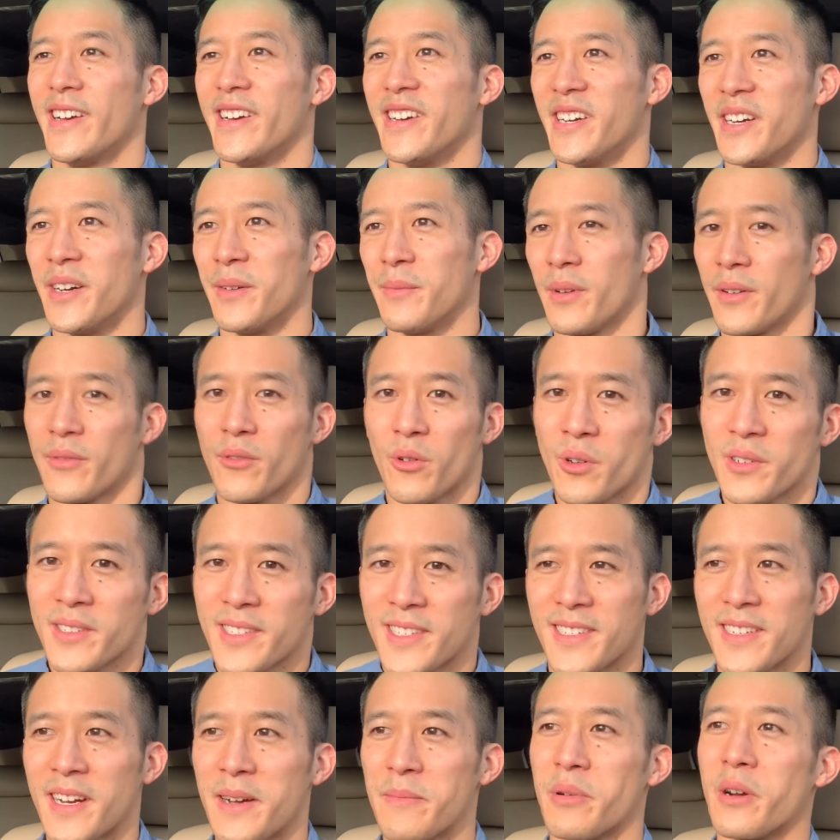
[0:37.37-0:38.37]
But of course
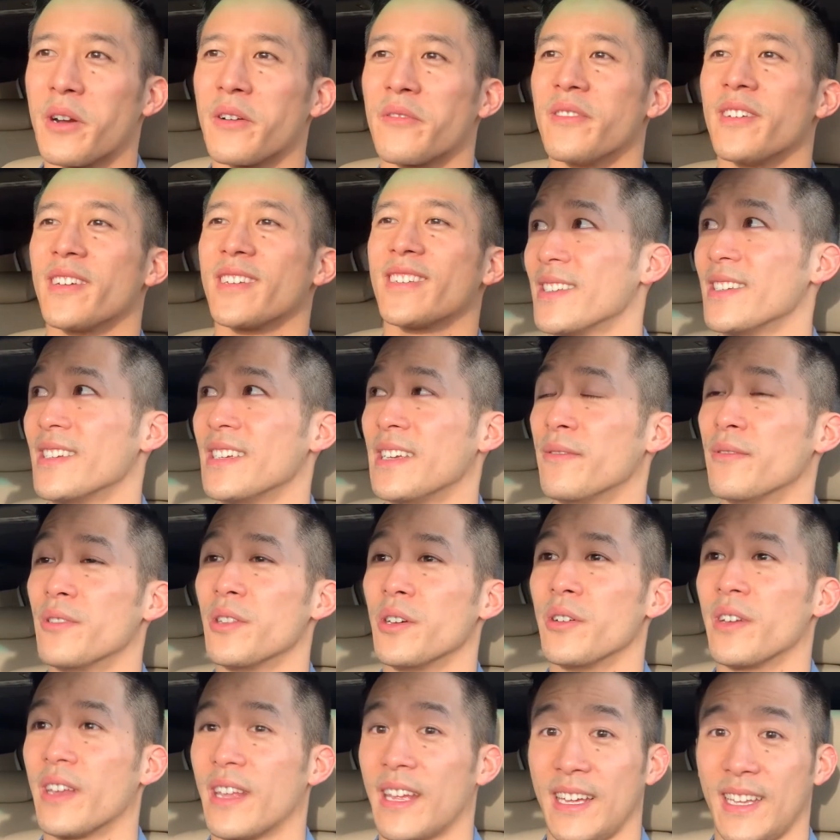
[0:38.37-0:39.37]
it's not perfect, even
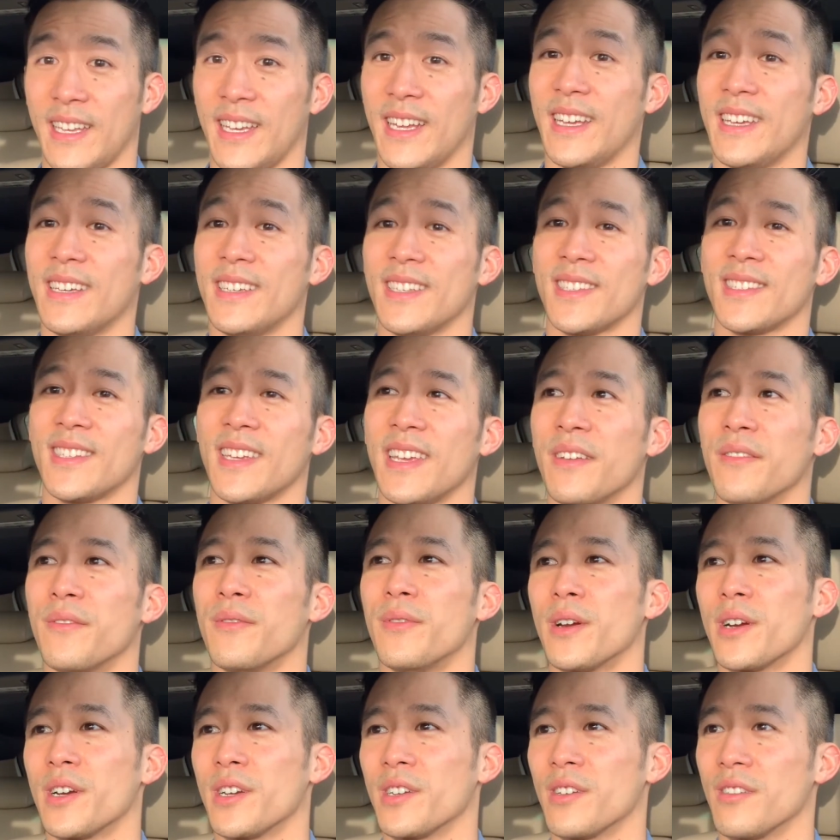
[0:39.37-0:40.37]
though it is in
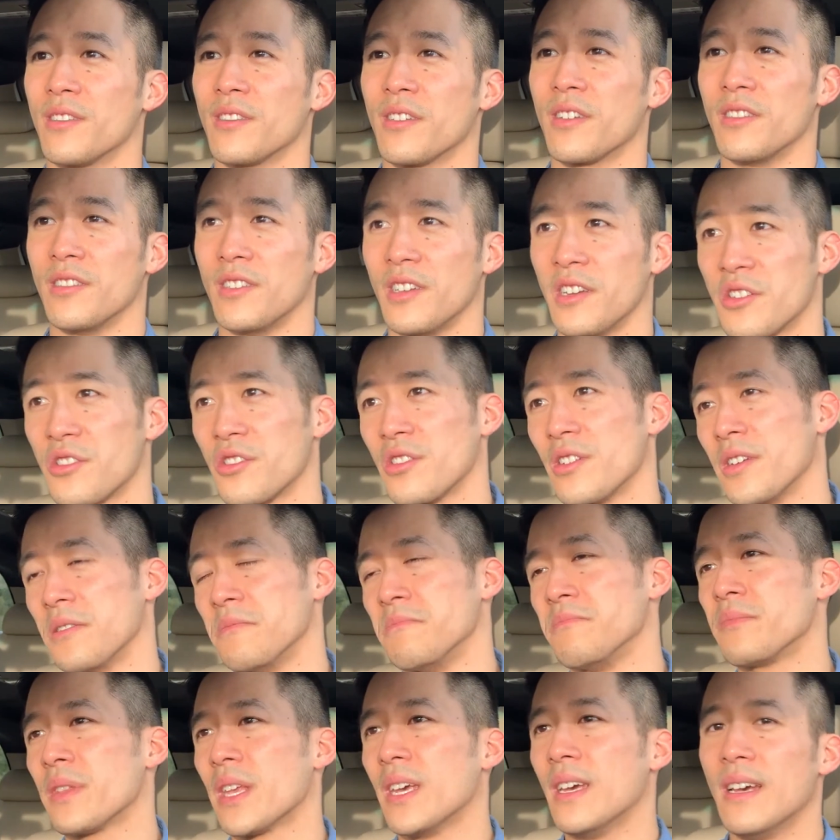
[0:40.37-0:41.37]
very good
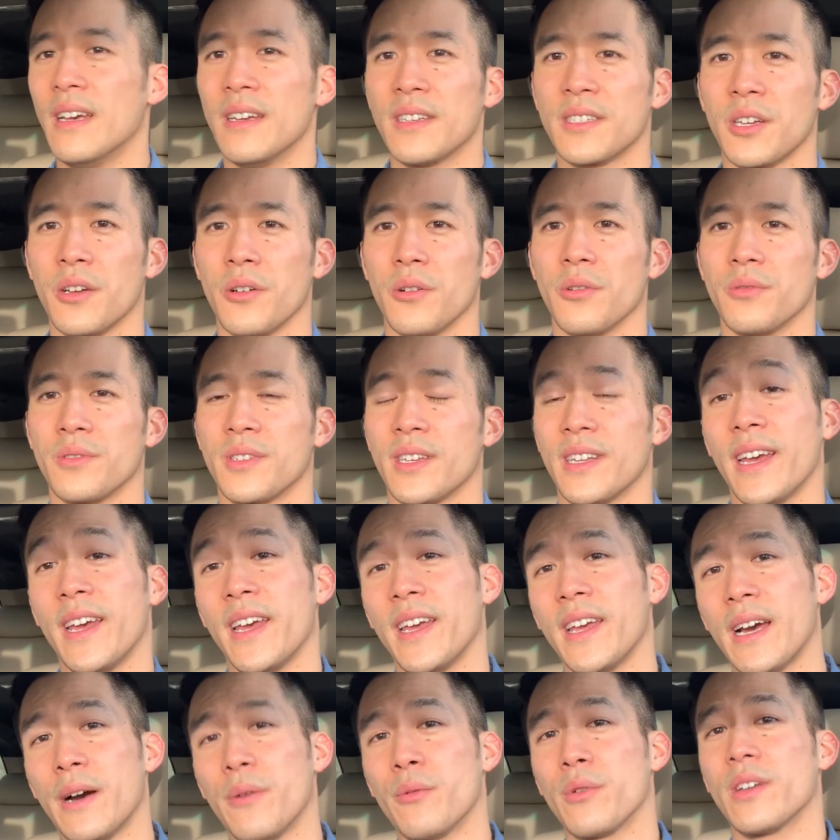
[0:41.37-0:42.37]
condition. So
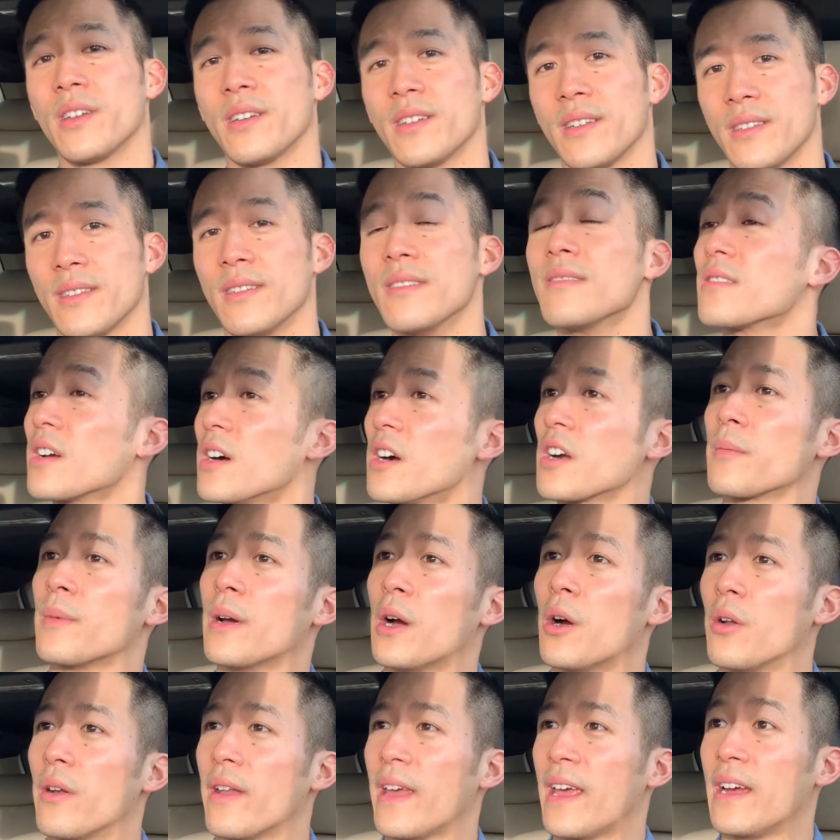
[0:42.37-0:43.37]
today I want to talk
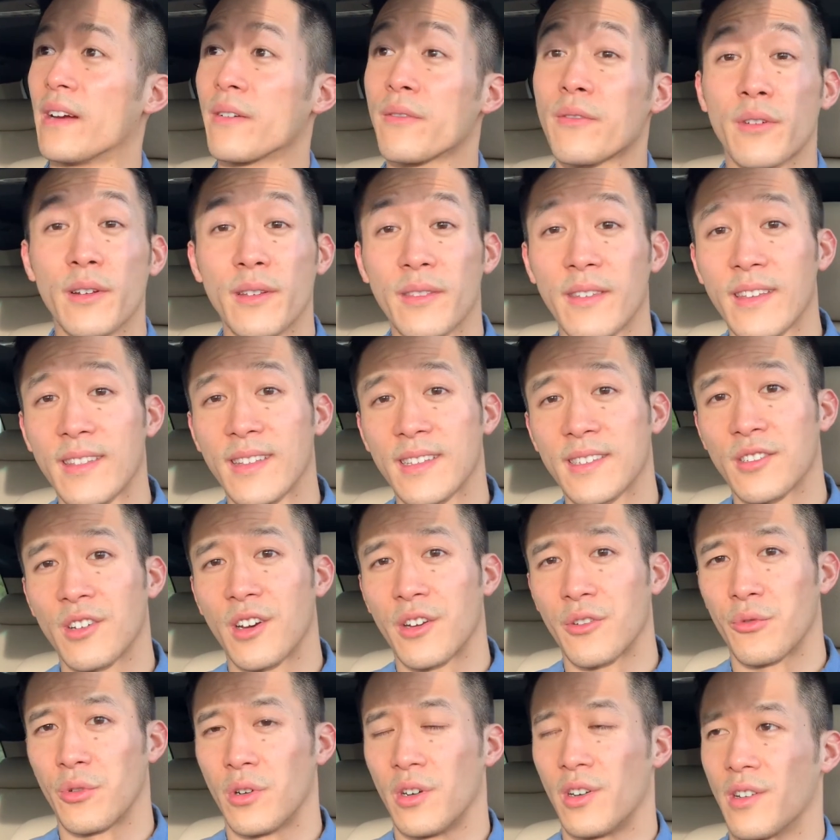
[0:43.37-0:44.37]
about everything that's
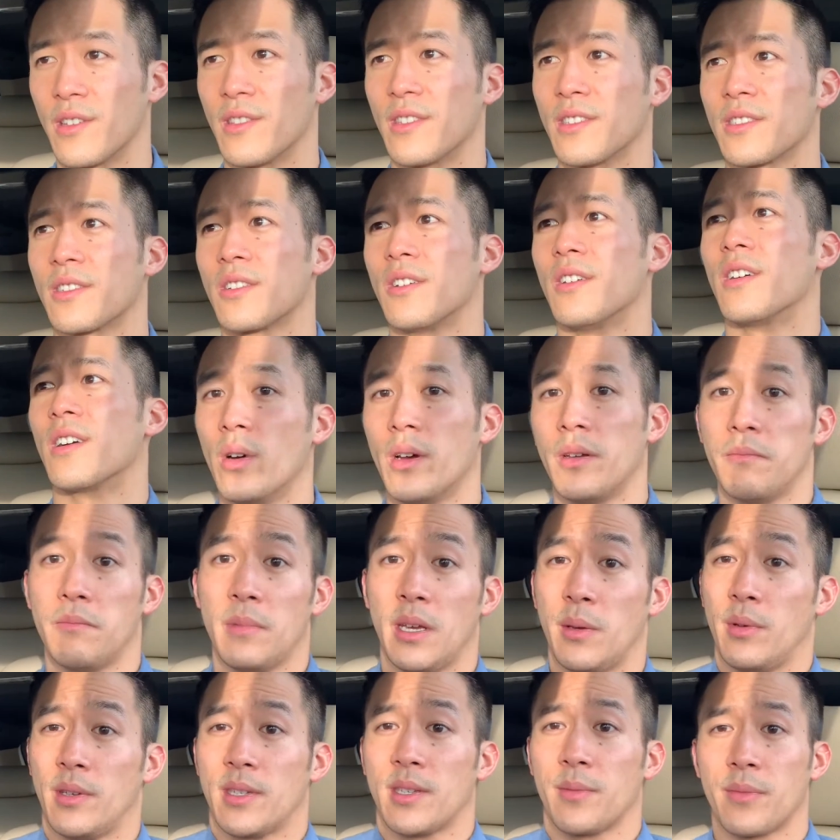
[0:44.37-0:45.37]
gone wrong in this car,
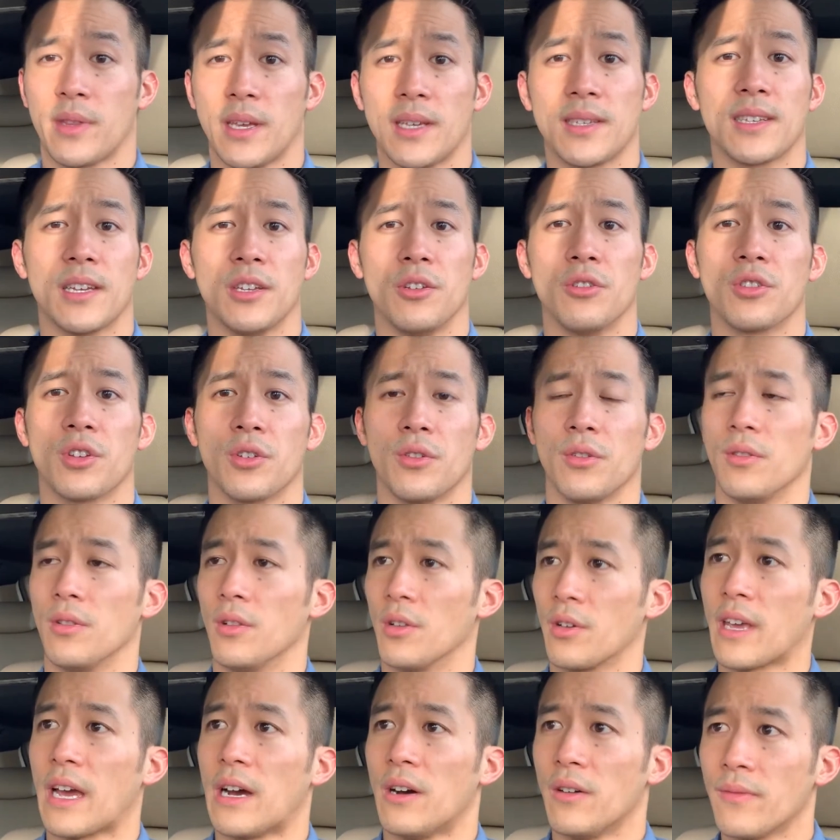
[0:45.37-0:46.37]
maybe some things that you should
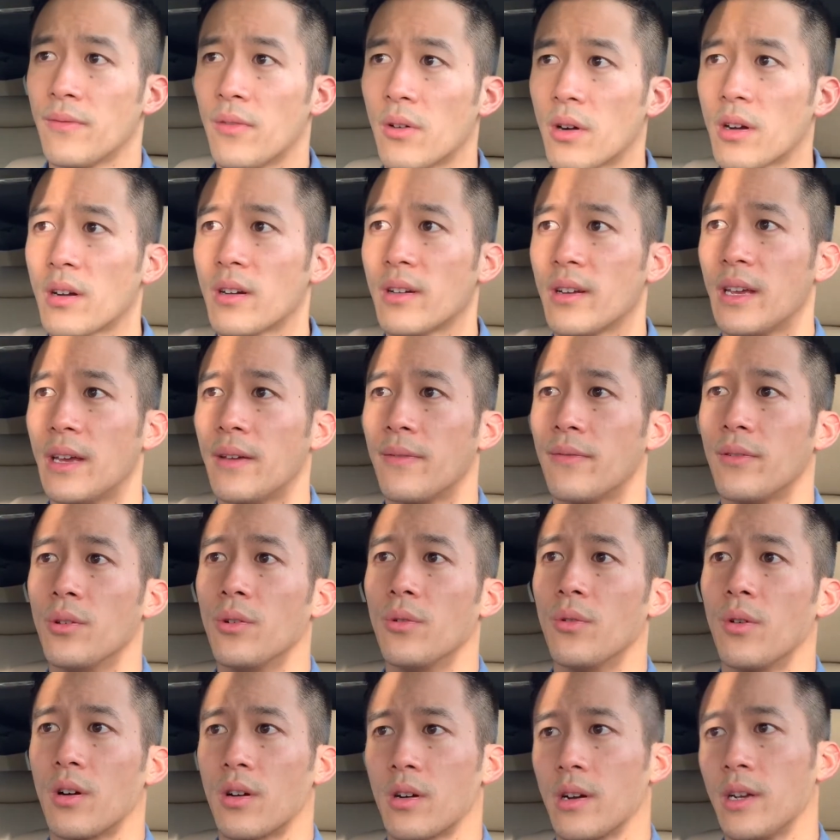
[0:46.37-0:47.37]
look out for if
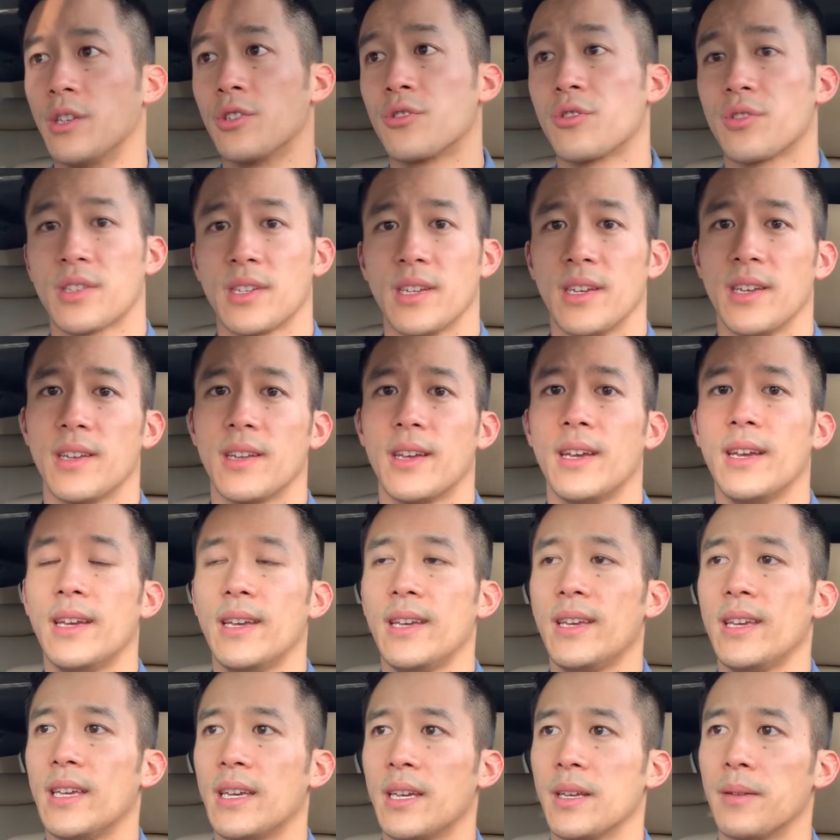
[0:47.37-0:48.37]
you are interested
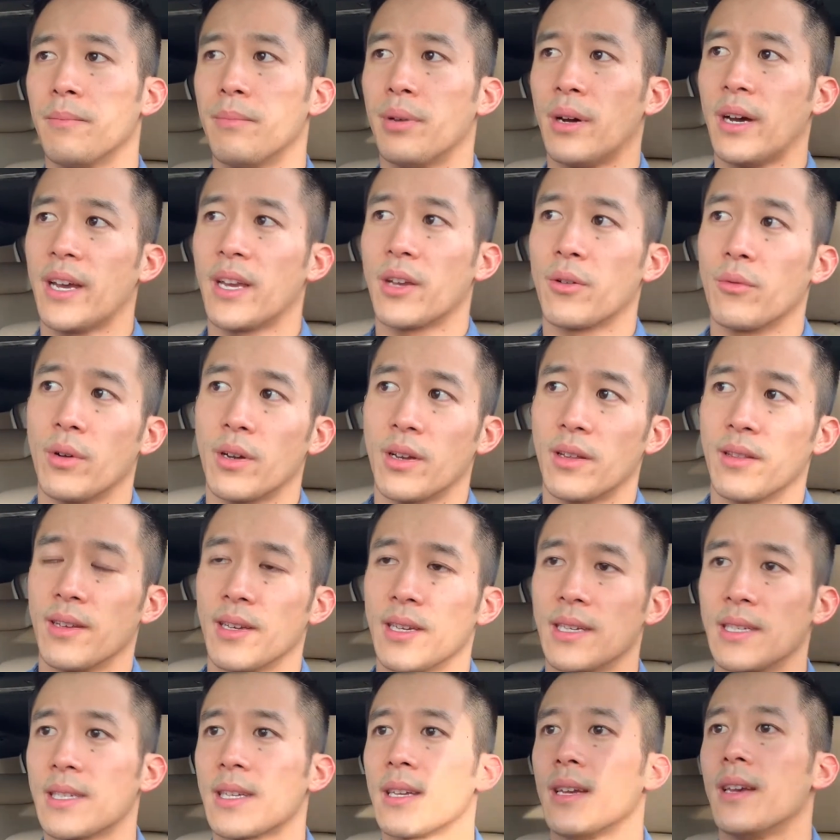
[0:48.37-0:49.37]
in buying one of
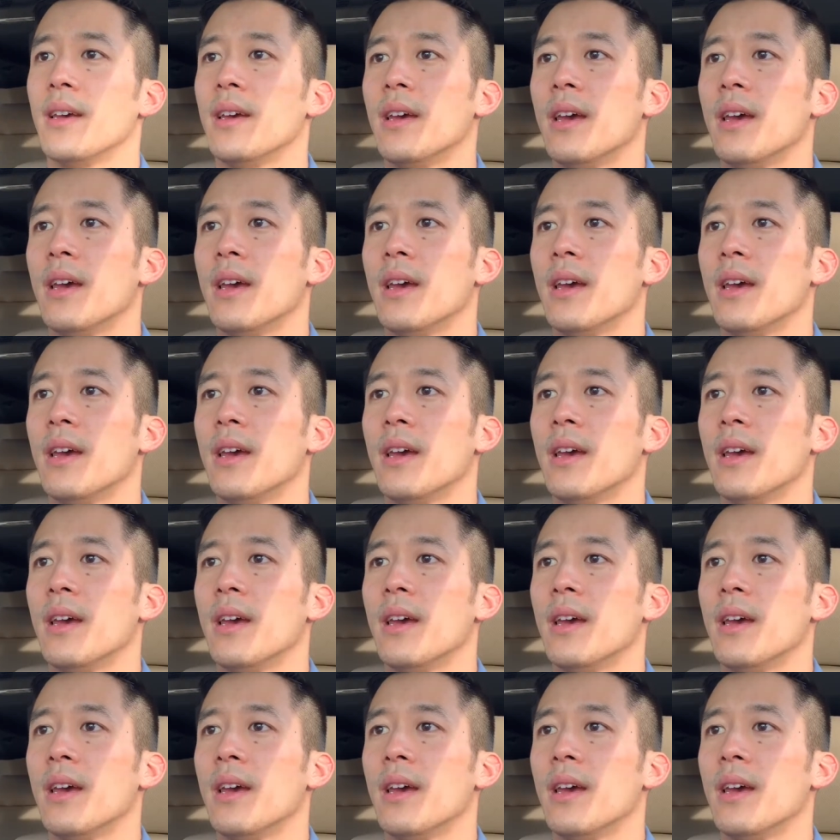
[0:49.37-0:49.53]
these.